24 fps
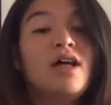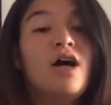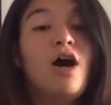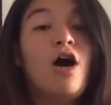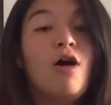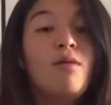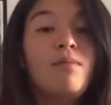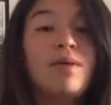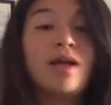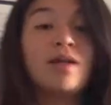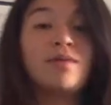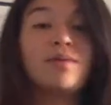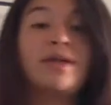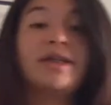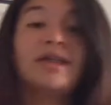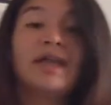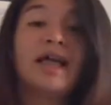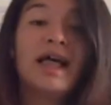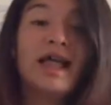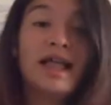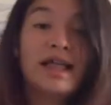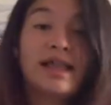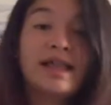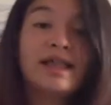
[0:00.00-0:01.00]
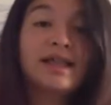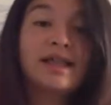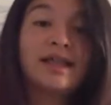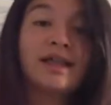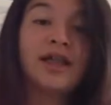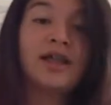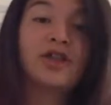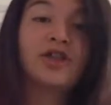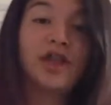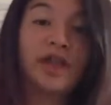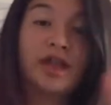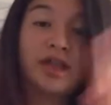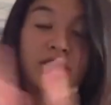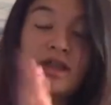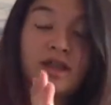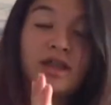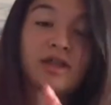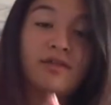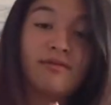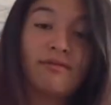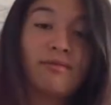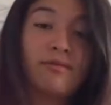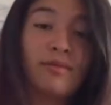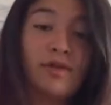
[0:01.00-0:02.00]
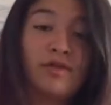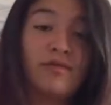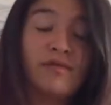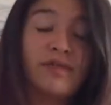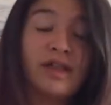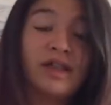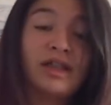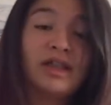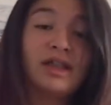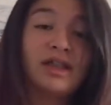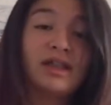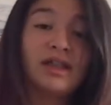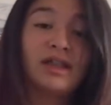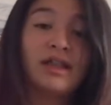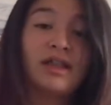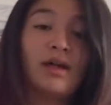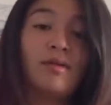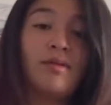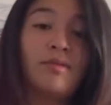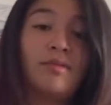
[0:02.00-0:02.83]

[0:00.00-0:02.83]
oh, by the way, any suggestions for movies? Because that